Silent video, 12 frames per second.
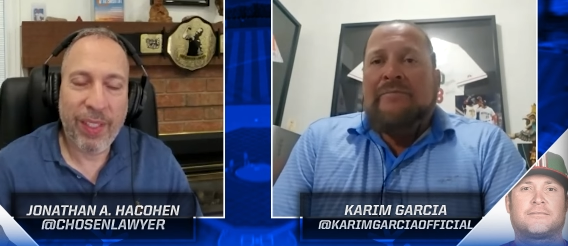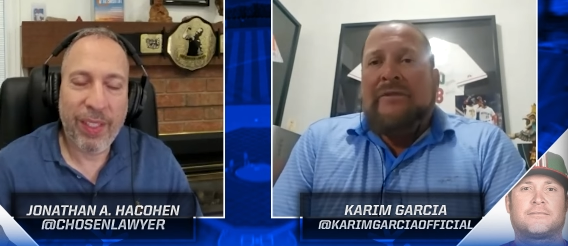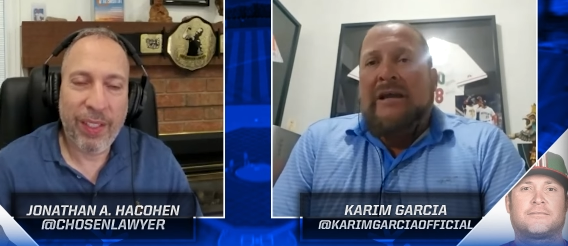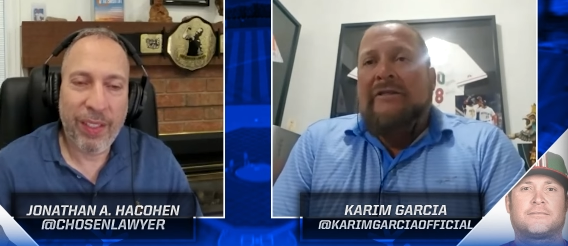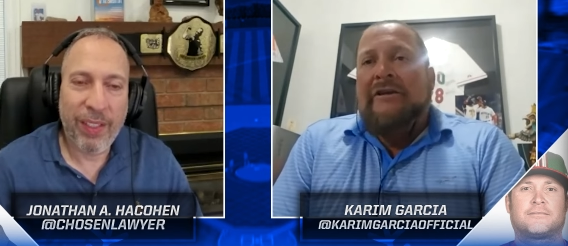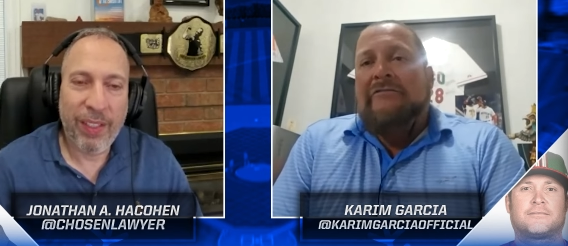
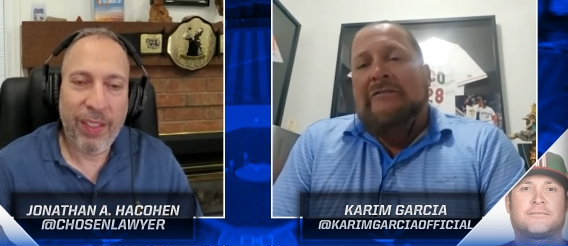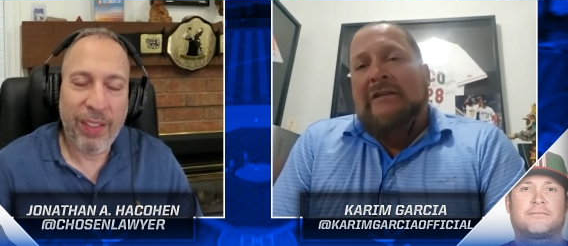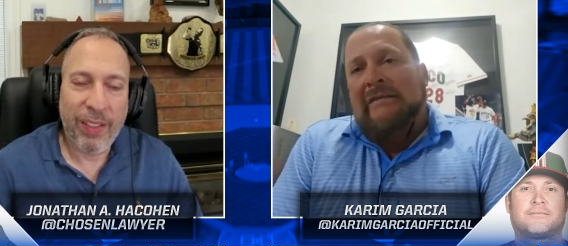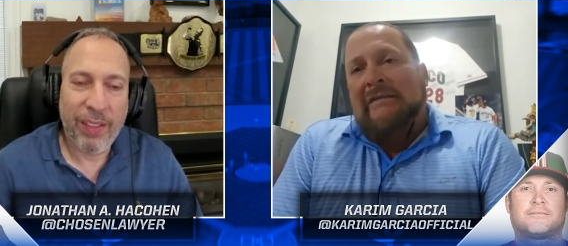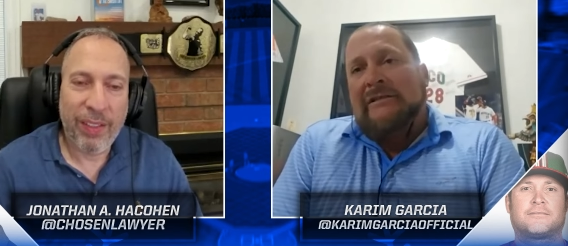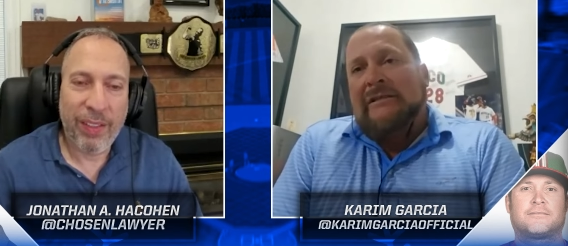Speaker 1: Now, the
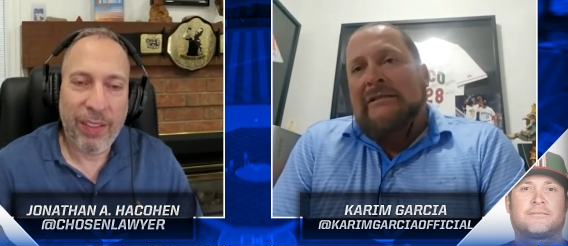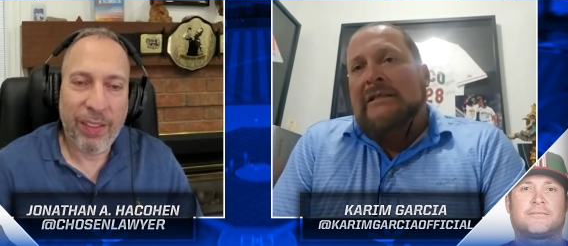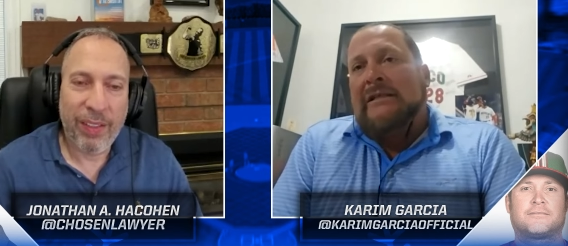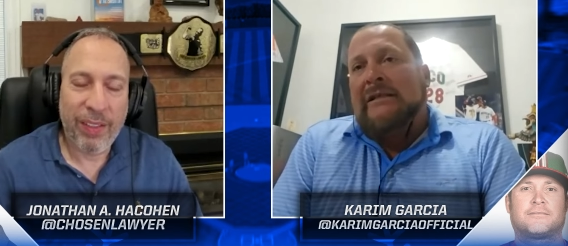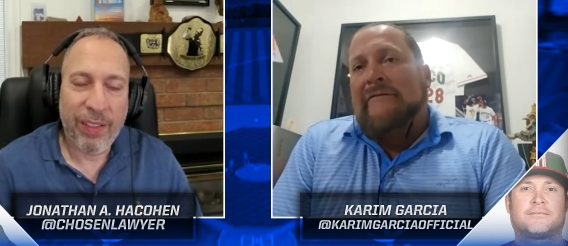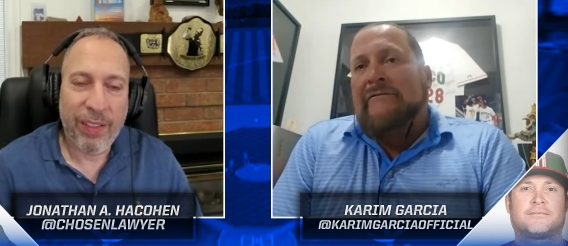relievers
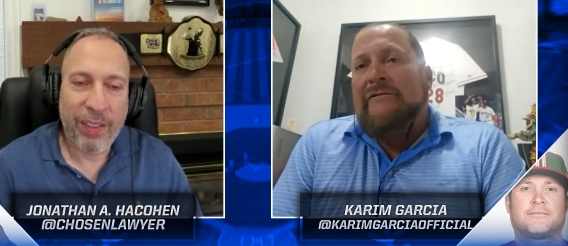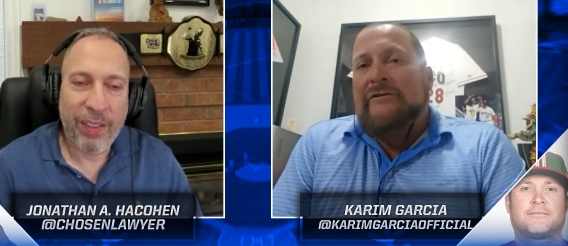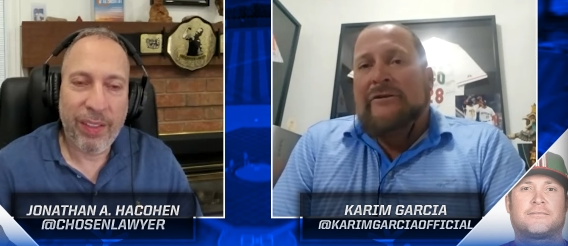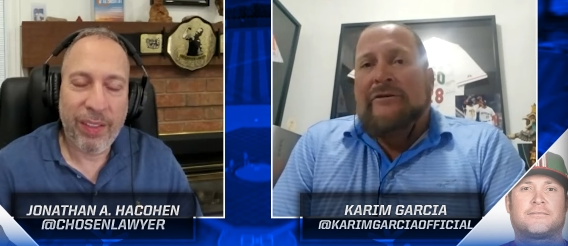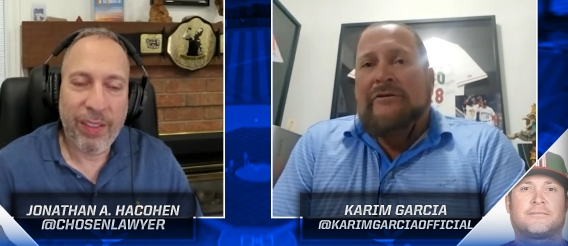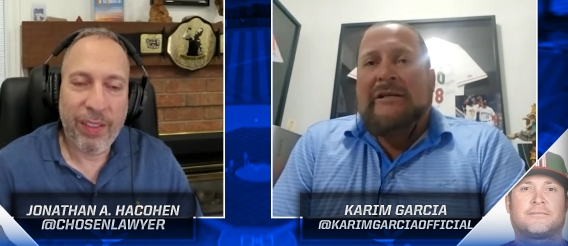is a different
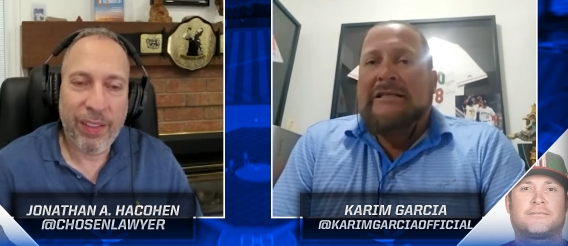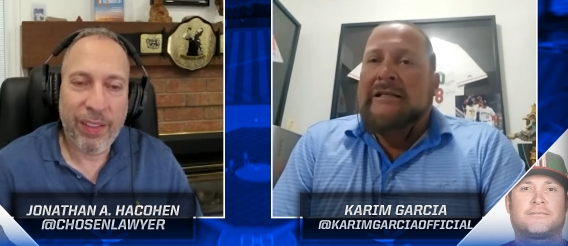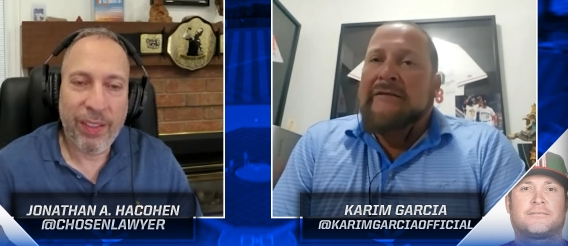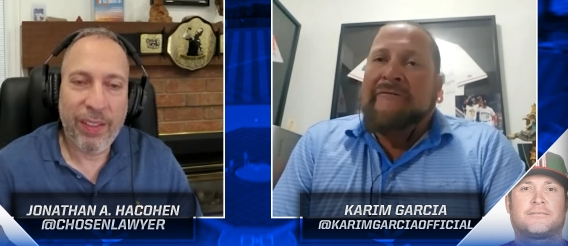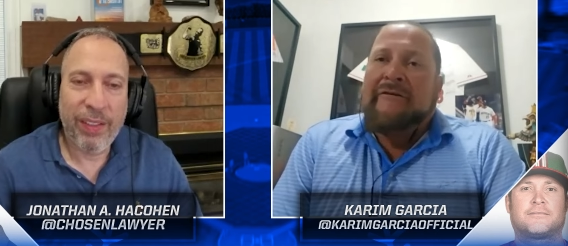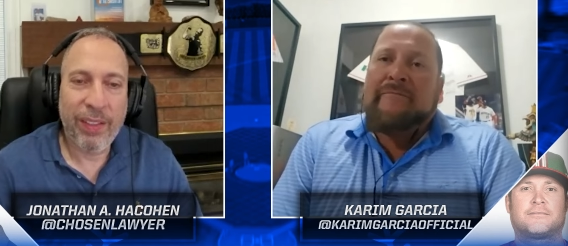story. That's
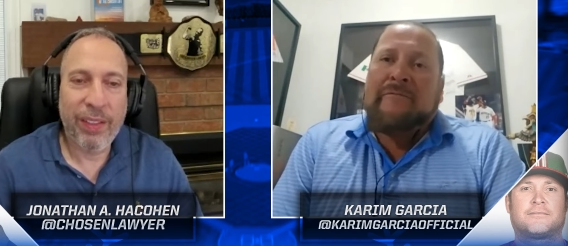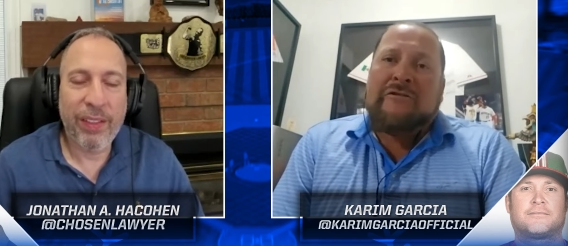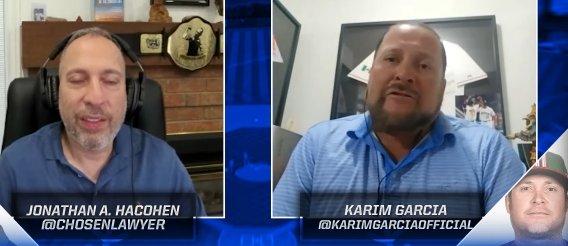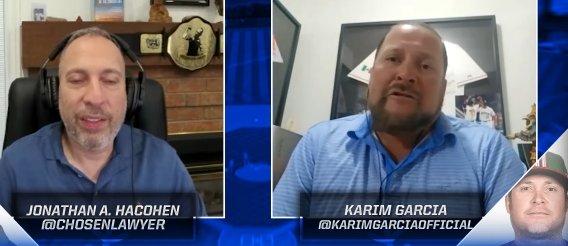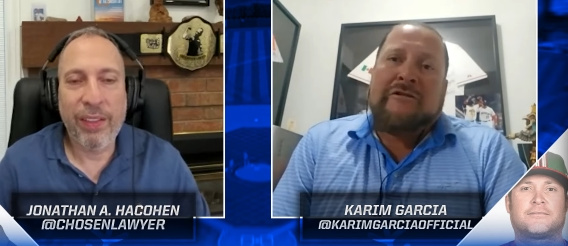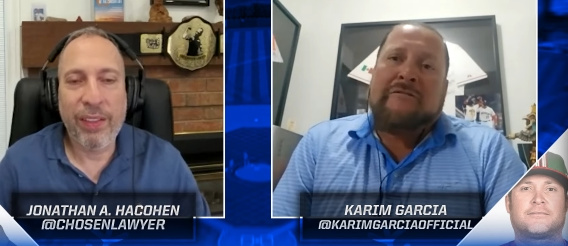a different
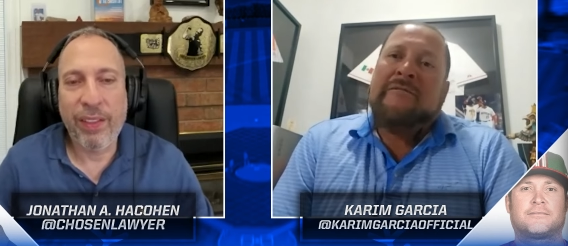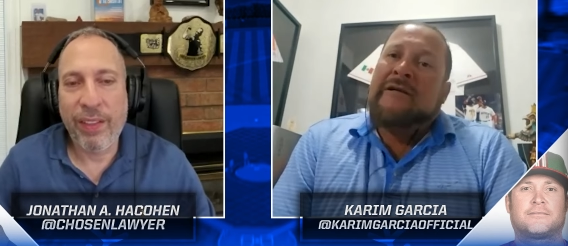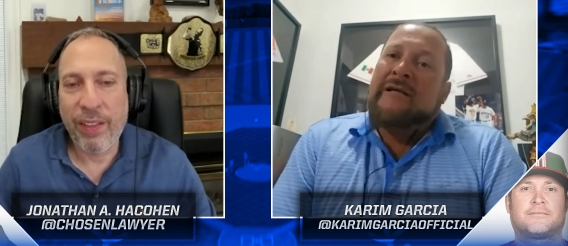monster.